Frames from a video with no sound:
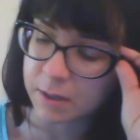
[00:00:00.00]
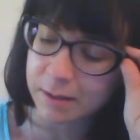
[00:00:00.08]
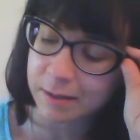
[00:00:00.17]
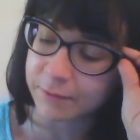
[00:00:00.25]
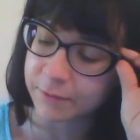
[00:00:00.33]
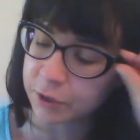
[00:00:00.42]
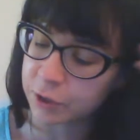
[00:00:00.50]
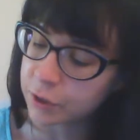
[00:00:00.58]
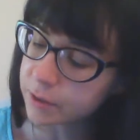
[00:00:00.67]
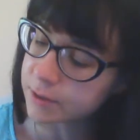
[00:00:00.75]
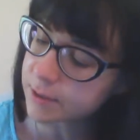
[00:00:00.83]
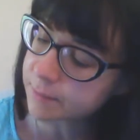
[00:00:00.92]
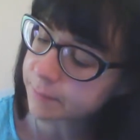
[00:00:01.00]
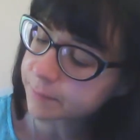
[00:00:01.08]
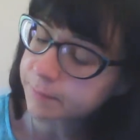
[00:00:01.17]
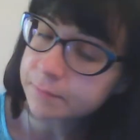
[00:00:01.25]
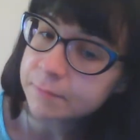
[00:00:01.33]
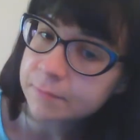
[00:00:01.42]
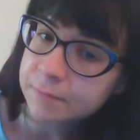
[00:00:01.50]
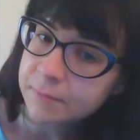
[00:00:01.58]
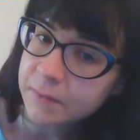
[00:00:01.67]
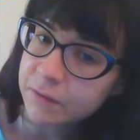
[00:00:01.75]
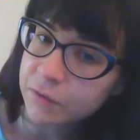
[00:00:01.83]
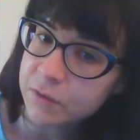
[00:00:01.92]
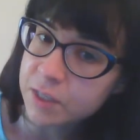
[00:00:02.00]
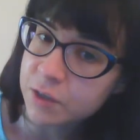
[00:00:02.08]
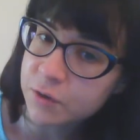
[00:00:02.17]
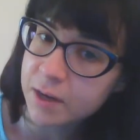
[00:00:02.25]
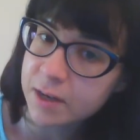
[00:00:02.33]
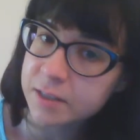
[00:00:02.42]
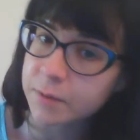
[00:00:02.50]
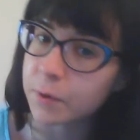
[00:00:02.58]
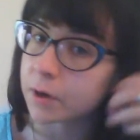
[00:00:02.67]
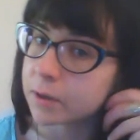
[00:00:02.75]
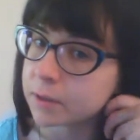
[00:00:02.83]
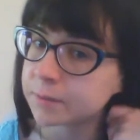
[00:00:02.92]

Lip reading: clever girls. If you've seen Jurassic Park.